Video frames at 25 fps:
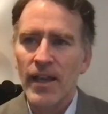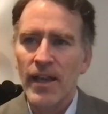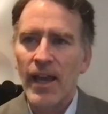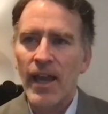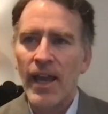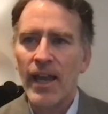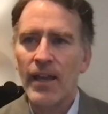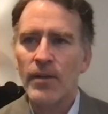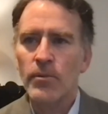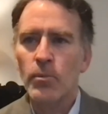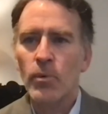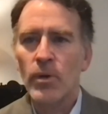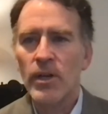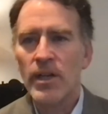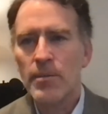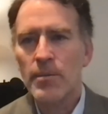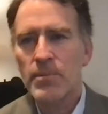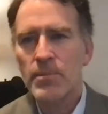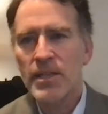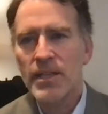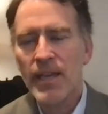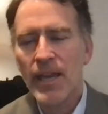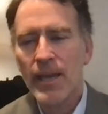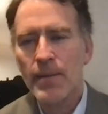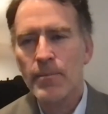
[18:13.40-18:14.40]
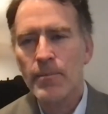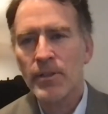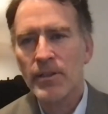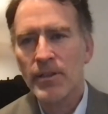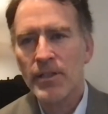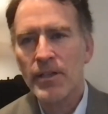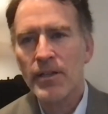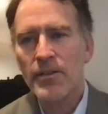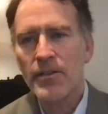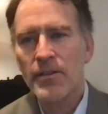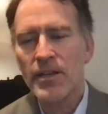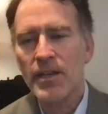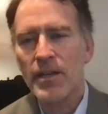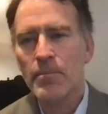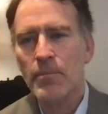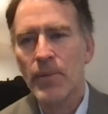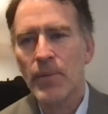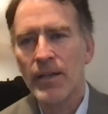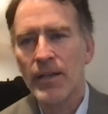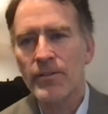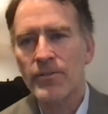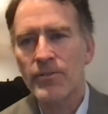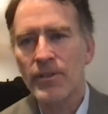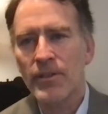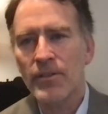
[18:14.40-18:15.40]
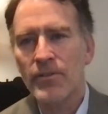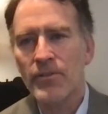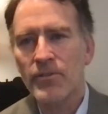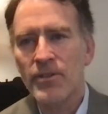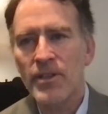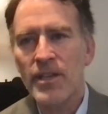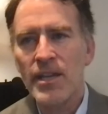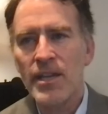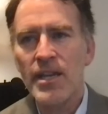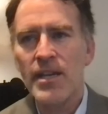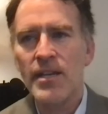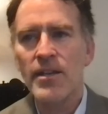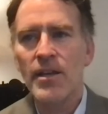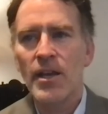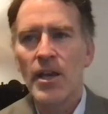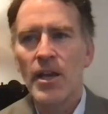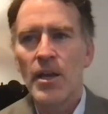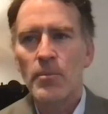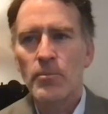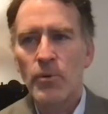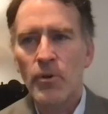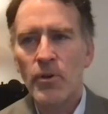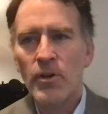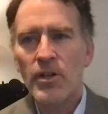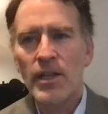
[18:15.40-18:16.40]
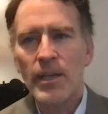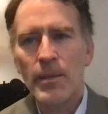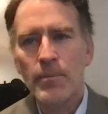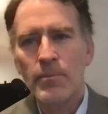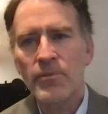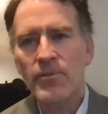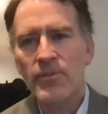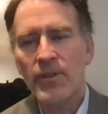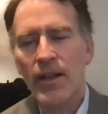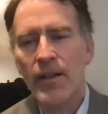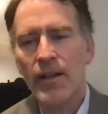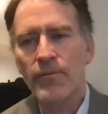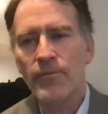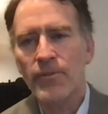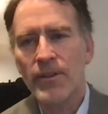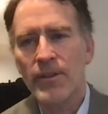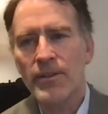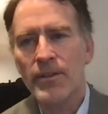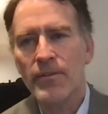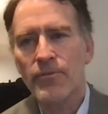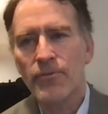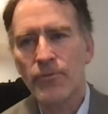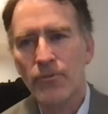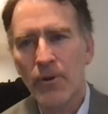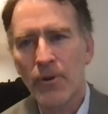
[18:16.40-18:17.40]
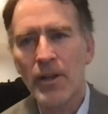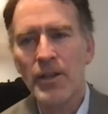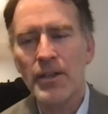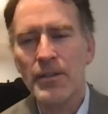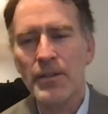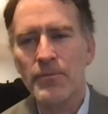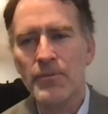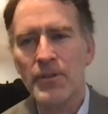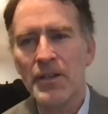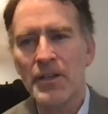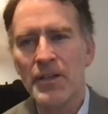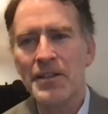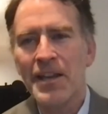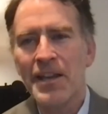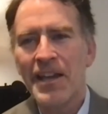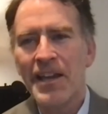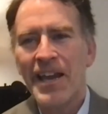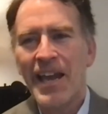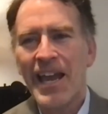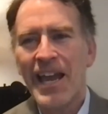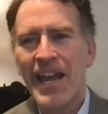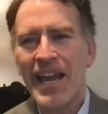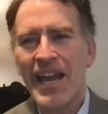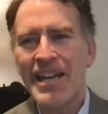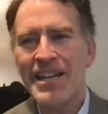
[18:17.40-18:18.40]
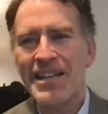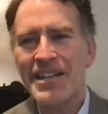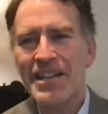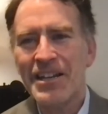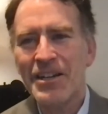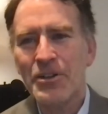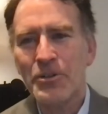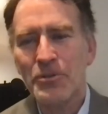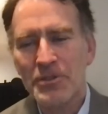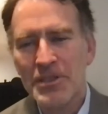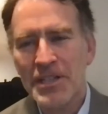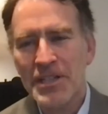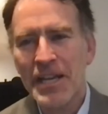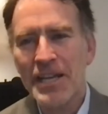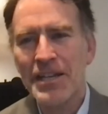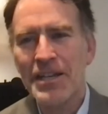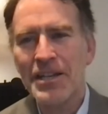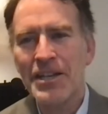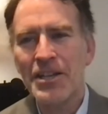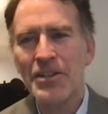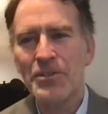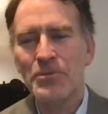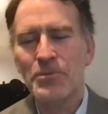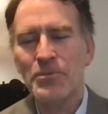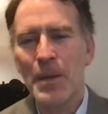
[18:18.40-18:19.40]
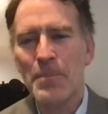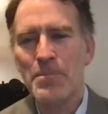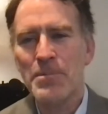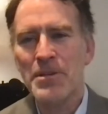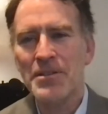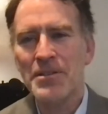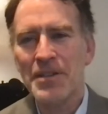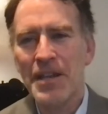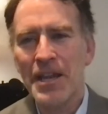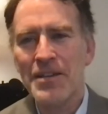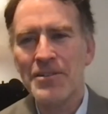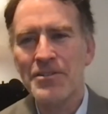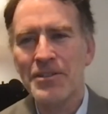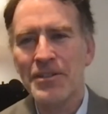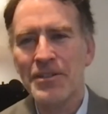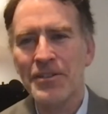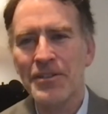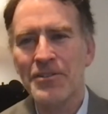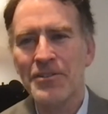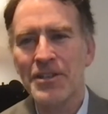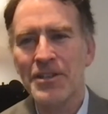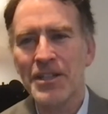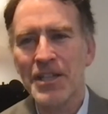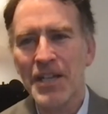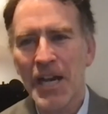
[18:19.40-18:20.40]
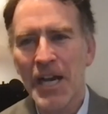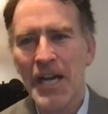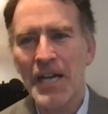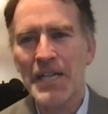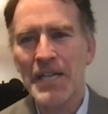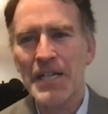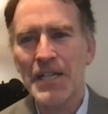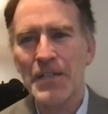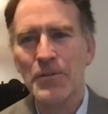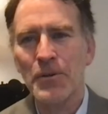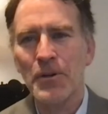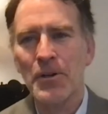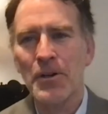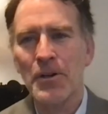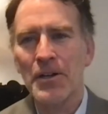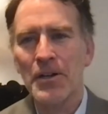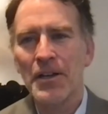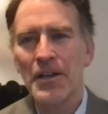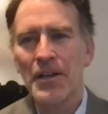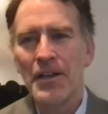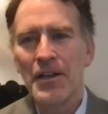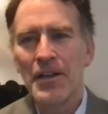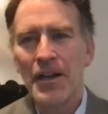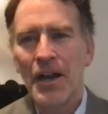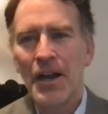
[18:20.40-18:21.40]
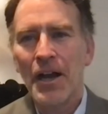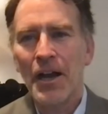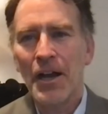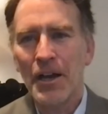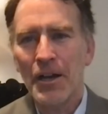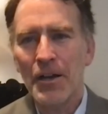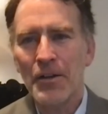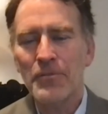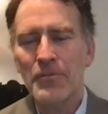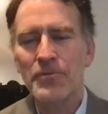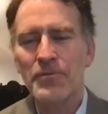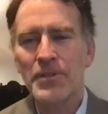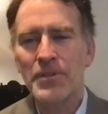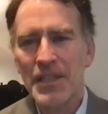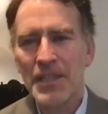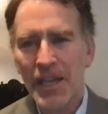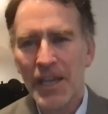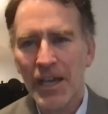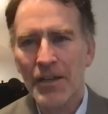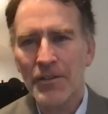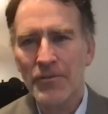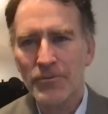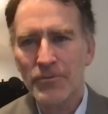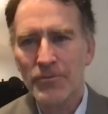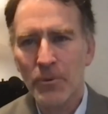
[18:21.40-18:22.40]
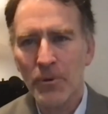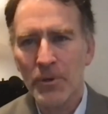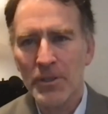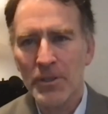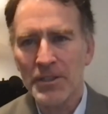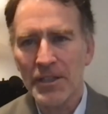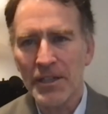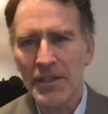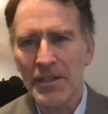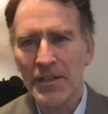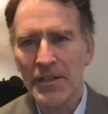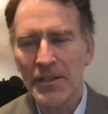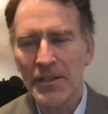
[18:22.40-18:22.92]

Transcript: and when it became clear that it might succeed, put himself at the front of it and created his reputation as the conqueror of California.